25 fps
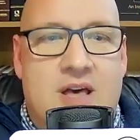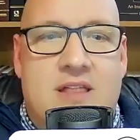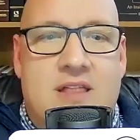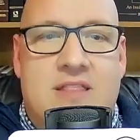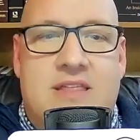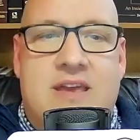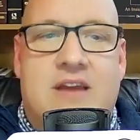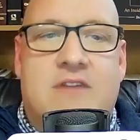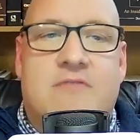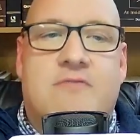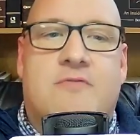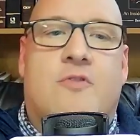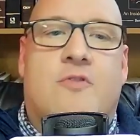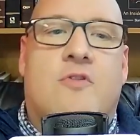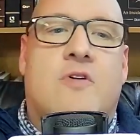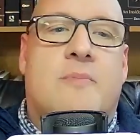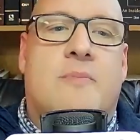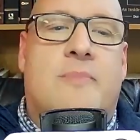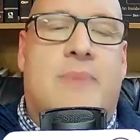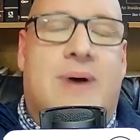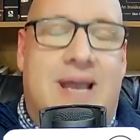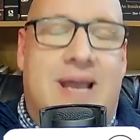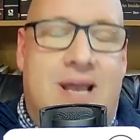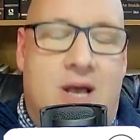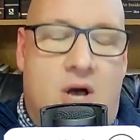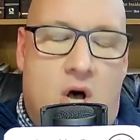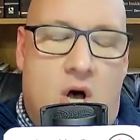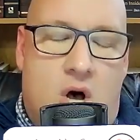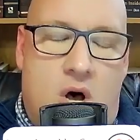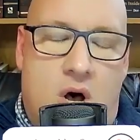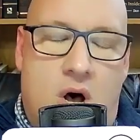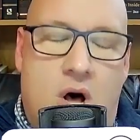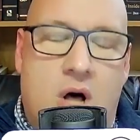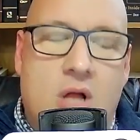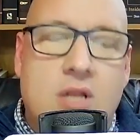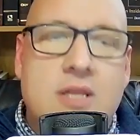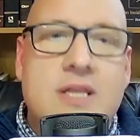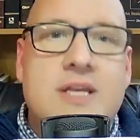Therefore, by
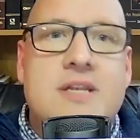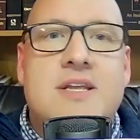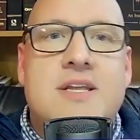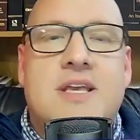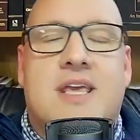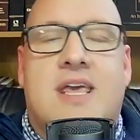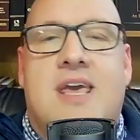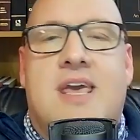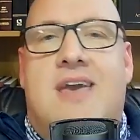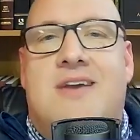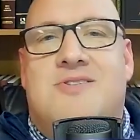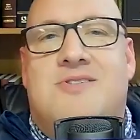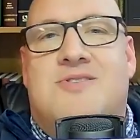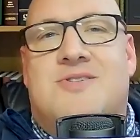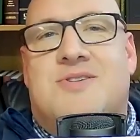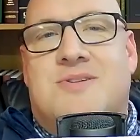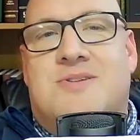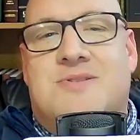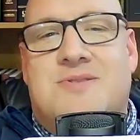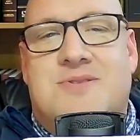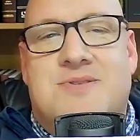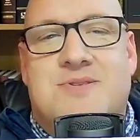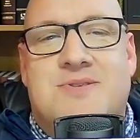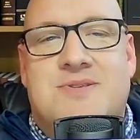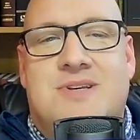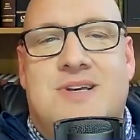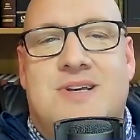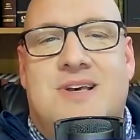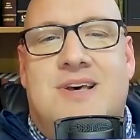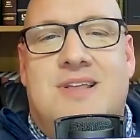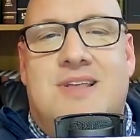all indications,